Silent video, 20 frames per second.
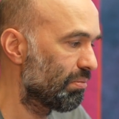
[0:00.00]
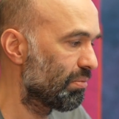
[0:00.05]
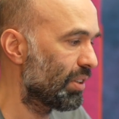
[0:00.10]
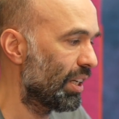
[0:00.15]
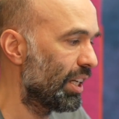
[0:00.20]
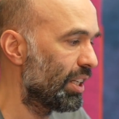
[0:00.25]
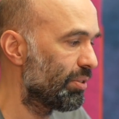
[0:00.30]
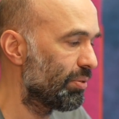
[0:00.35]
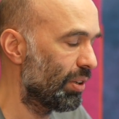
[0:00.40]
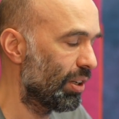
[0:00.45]

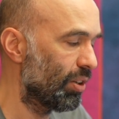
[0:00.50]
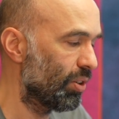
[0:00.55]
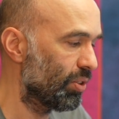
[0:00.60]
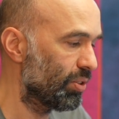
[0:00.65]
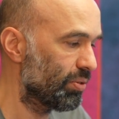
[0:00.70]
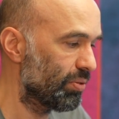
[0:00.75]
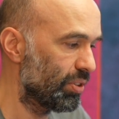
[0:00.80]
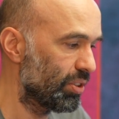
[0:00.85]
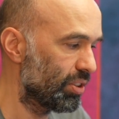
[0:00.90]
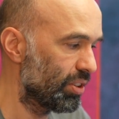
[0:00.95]
gateway
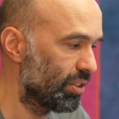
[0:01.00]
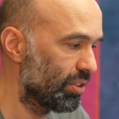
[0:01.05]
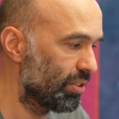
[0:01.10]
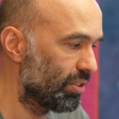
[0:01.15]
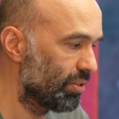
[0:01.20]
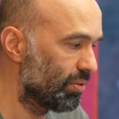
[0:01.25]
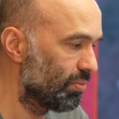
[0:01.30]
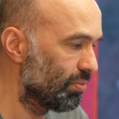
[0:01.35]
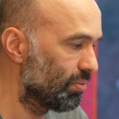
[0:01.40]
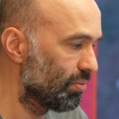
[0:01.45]
loss which
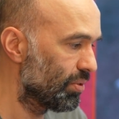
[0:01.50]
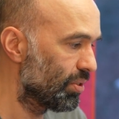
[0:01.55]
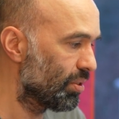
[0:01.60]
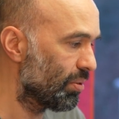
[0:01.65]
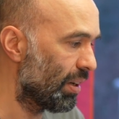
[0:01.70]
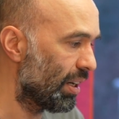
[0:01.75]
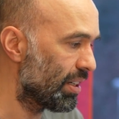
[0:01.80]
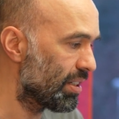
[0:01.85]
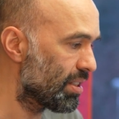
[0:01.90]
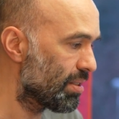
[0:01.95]
is
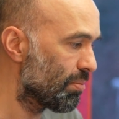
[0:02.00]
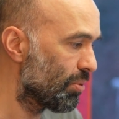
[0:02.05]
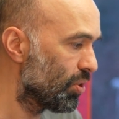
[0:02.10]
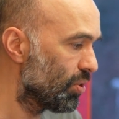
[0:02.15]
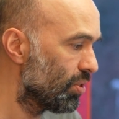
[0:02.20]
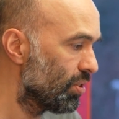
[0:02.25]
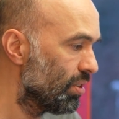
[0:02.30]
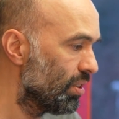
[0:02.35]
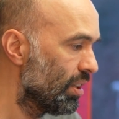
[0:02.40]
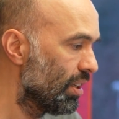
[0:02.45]
quite
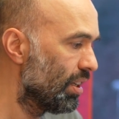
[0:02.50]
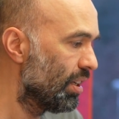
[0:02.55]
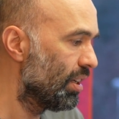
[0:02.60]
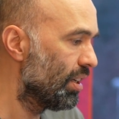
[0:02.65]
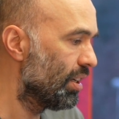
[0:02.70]
small,